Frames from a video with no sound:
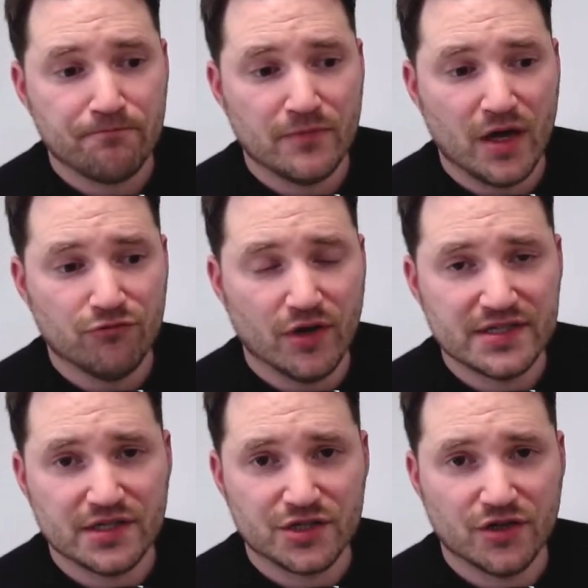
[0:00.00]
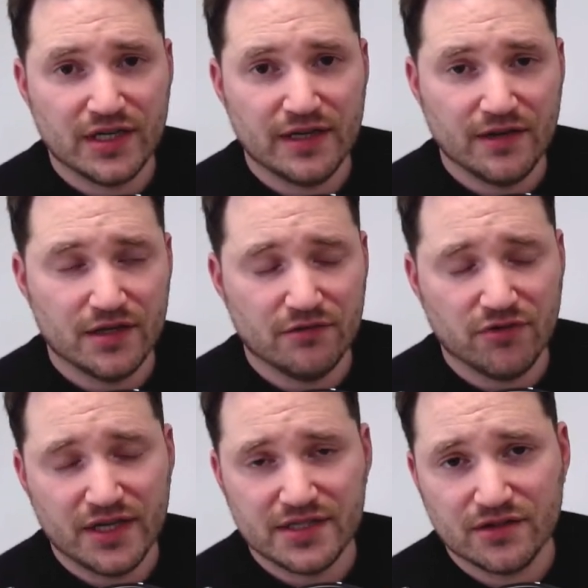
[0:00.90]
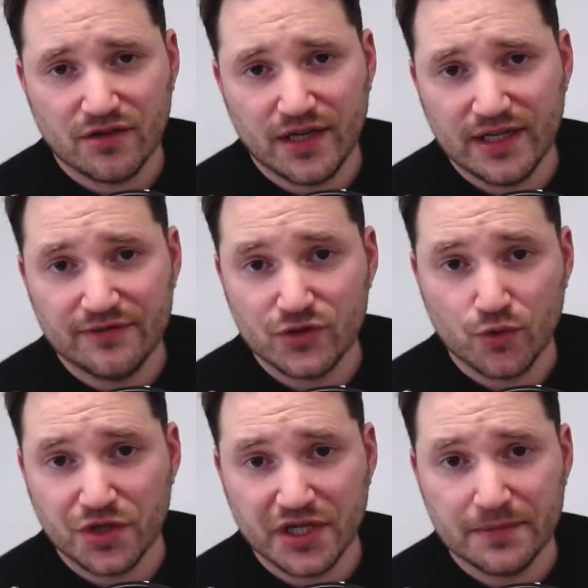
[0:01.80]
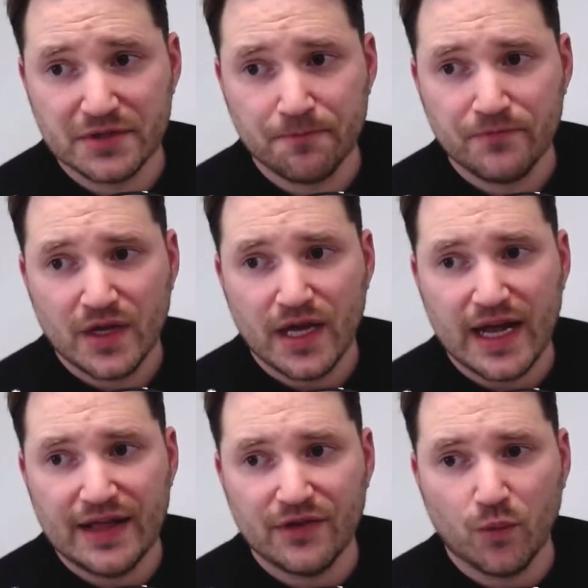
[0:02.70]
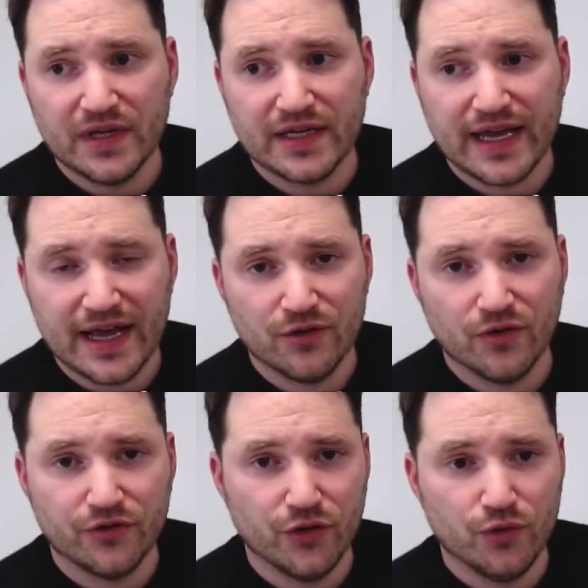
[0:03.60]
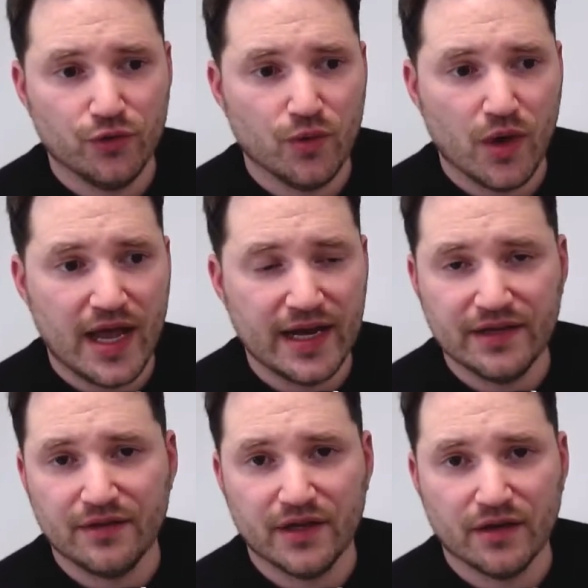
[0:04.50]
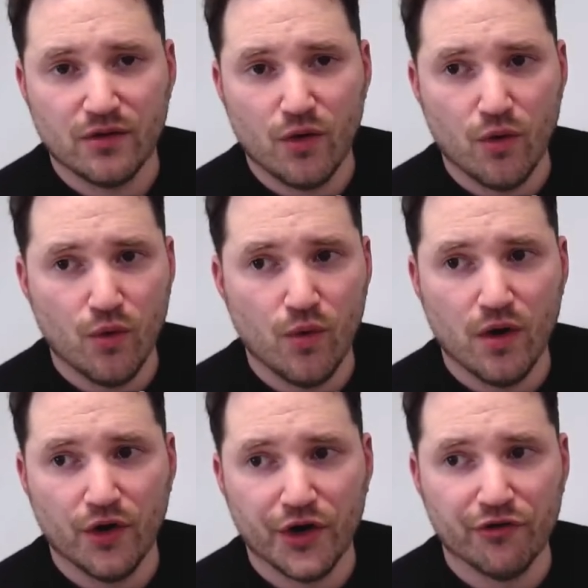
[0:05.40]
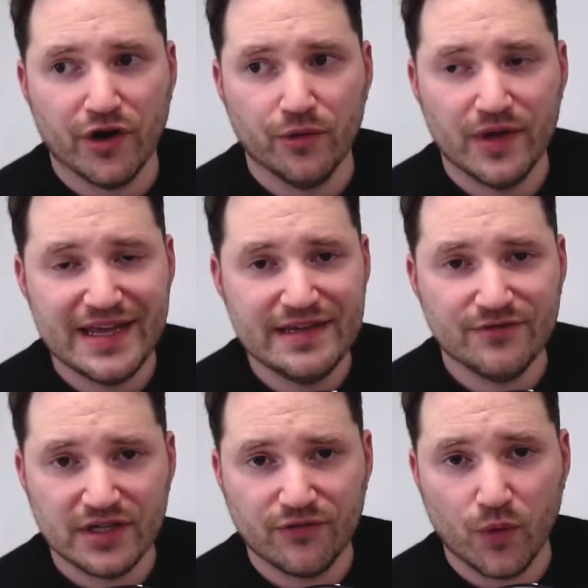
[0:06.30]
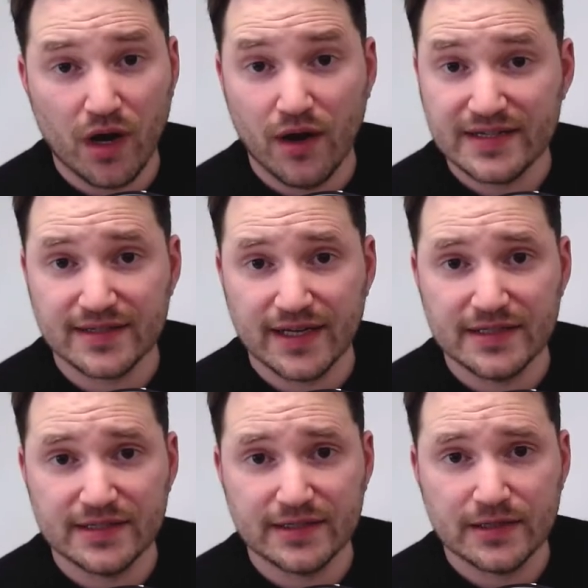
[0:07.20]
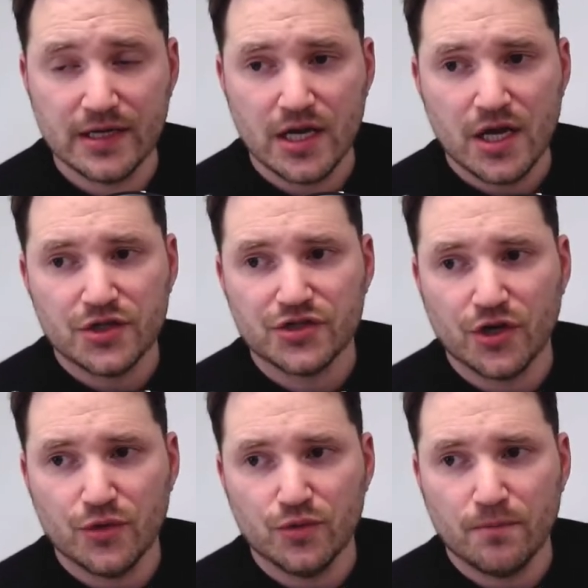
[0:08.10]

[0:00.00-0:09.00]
a rising tide lifts all ships, and that we cannot do anything all on our own, even if we're isolated. So